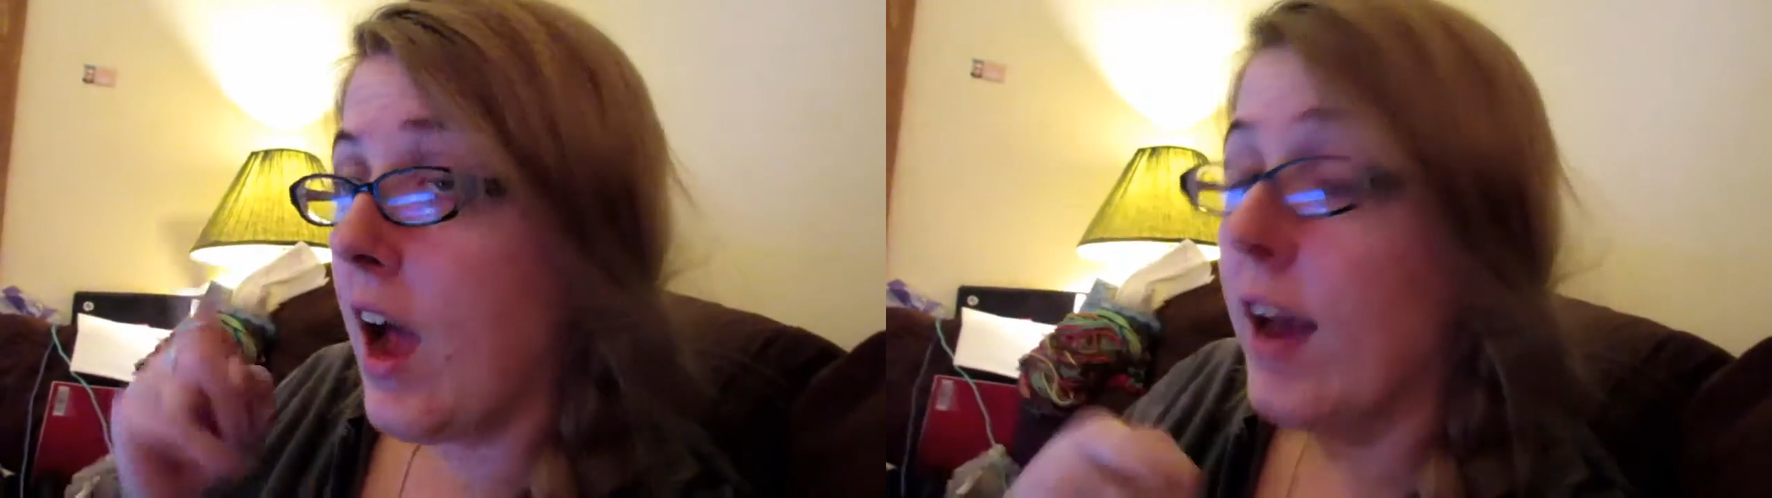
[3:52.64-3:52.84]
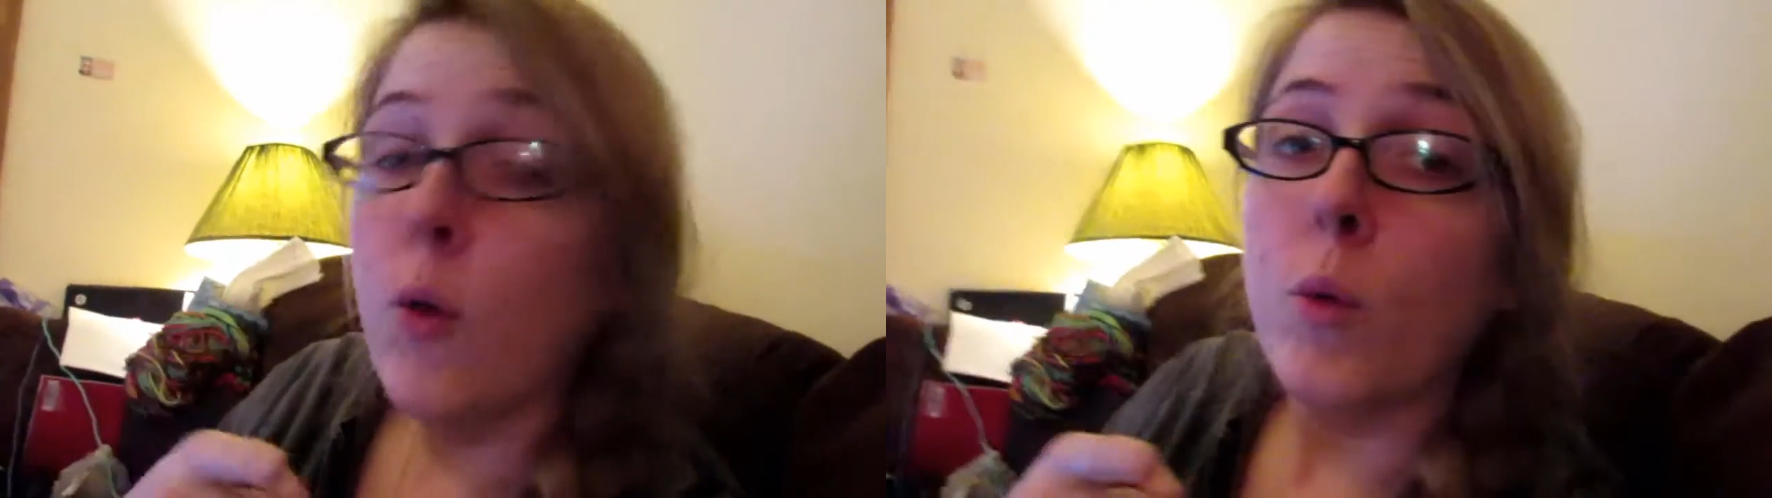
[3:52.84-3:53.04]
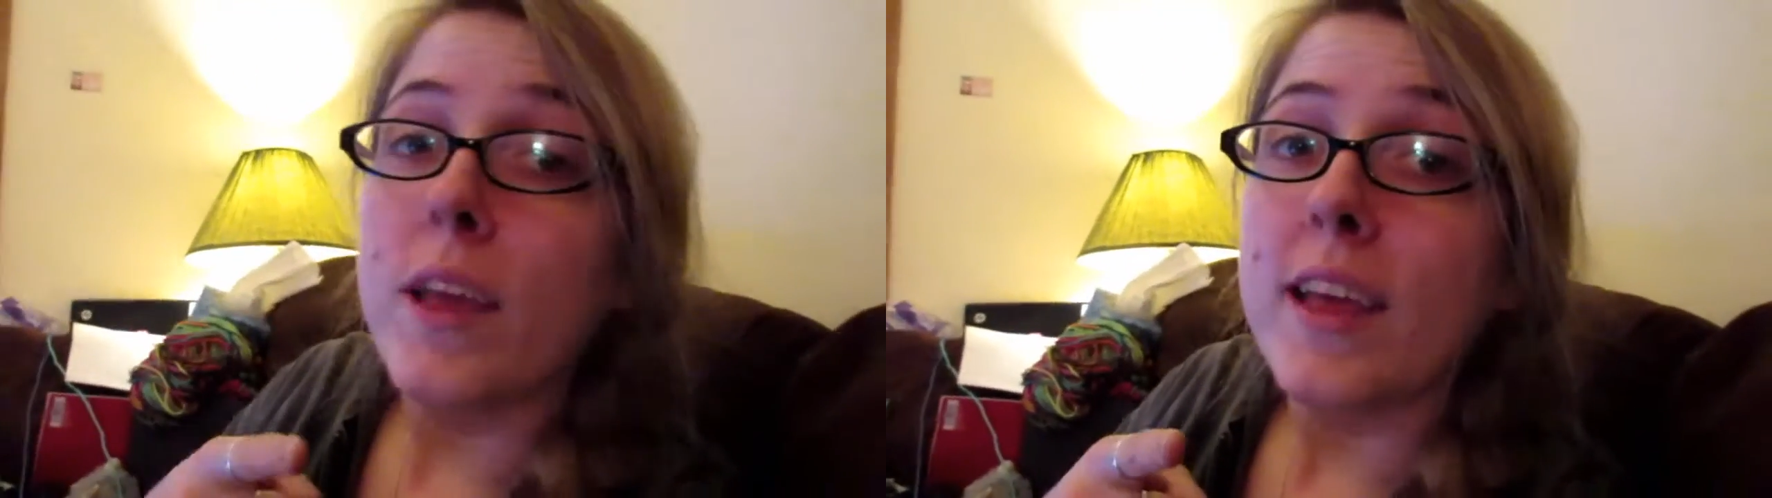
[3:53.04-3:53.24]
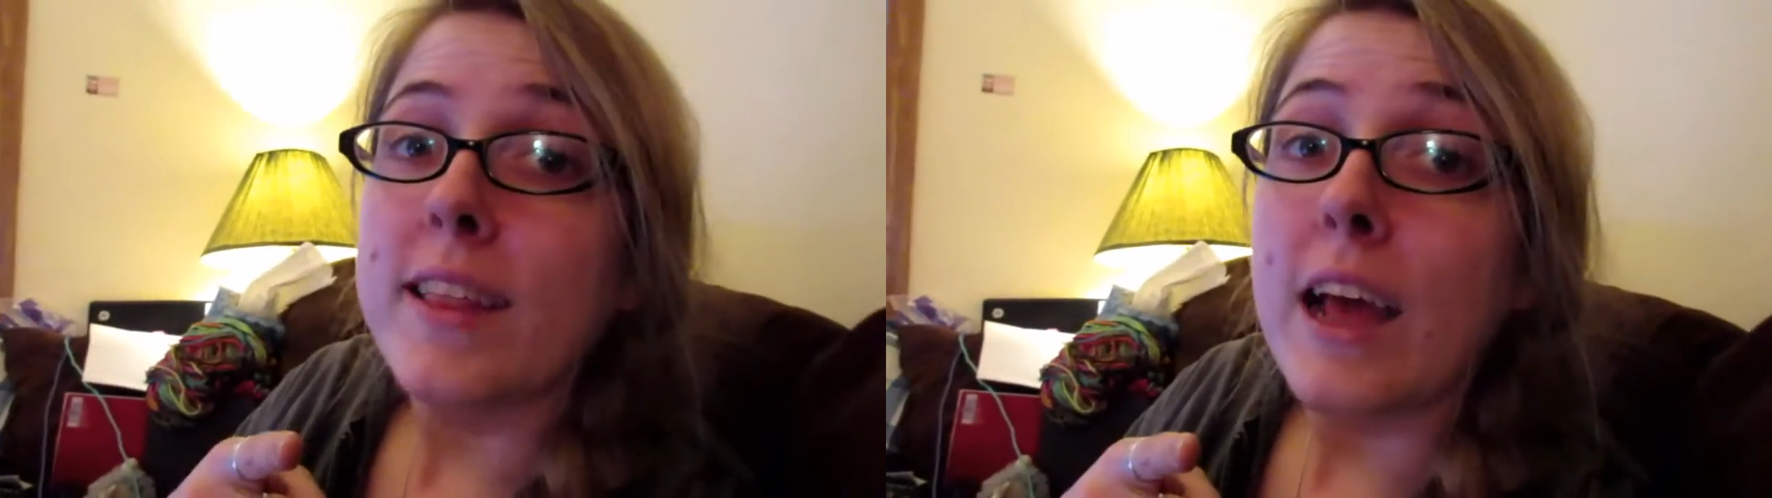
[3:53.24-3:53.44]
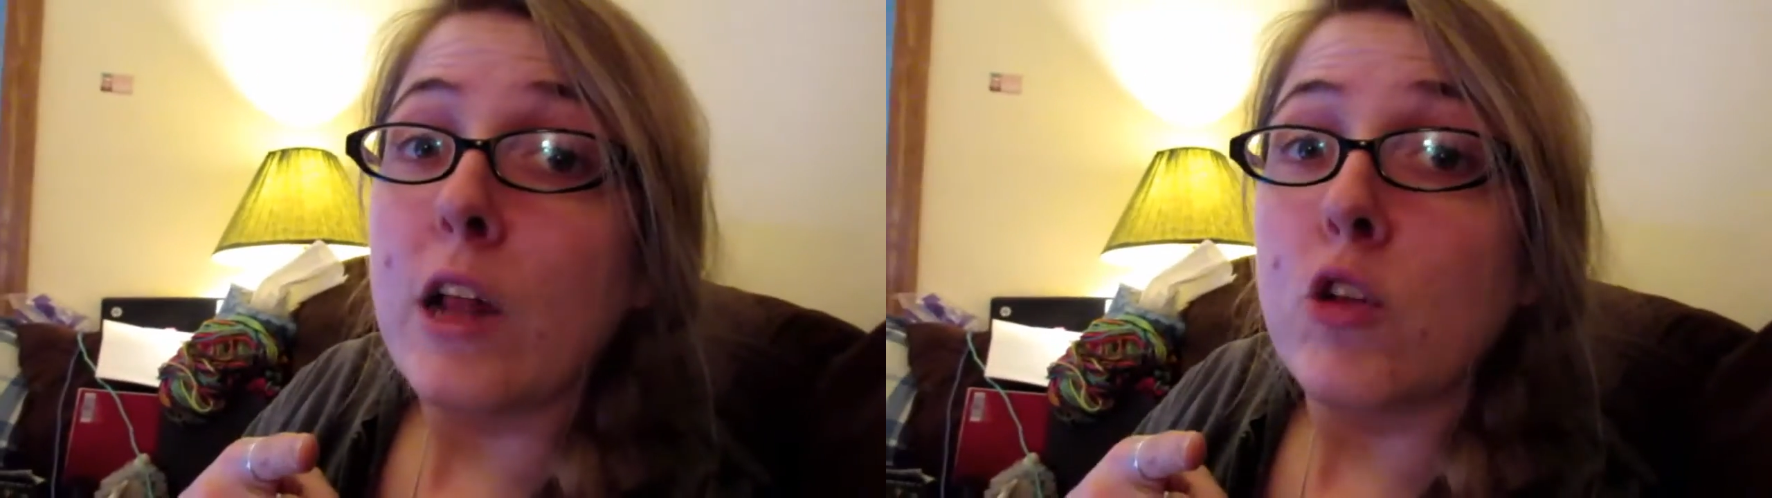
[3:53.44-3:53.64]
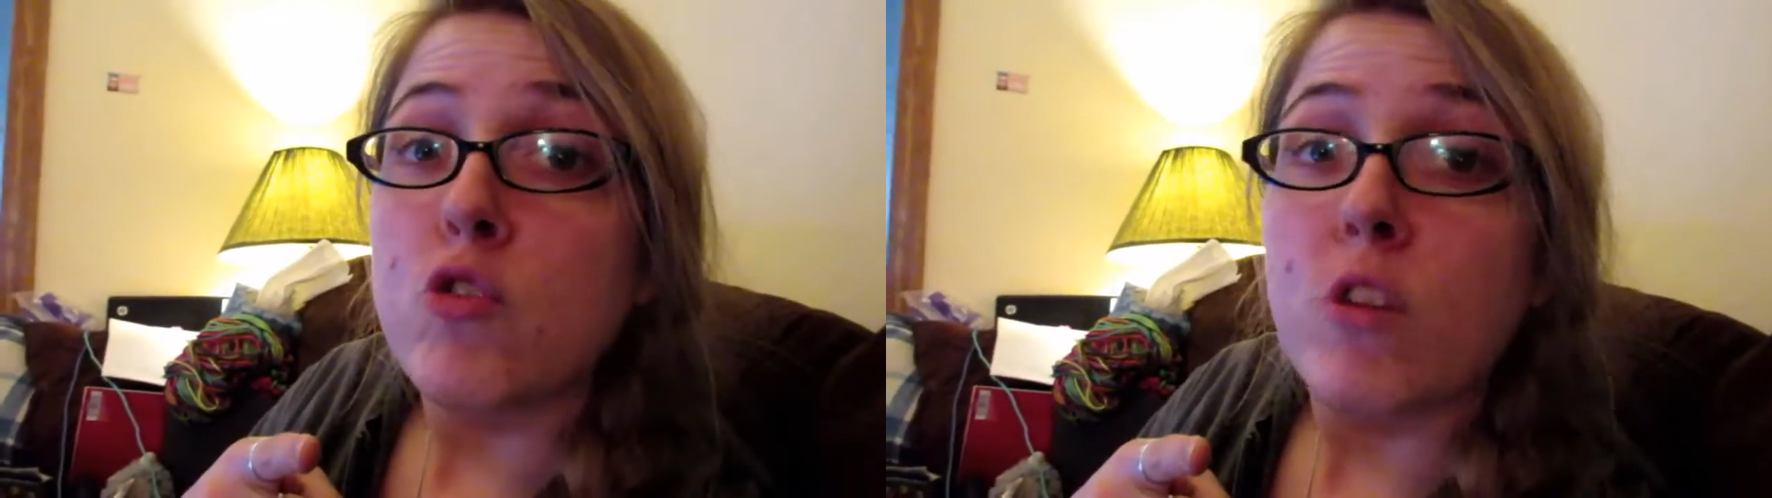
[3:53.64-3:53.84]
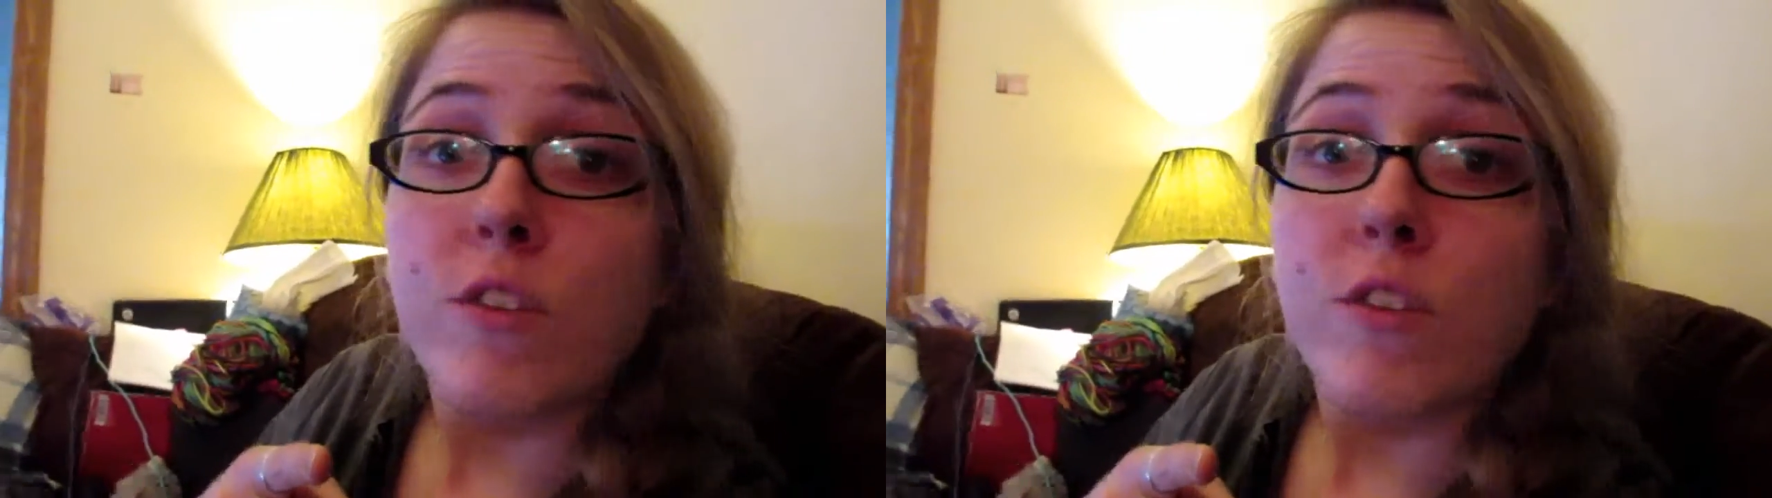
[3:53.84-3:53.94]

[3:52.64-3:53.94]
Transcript: I don't want to get that close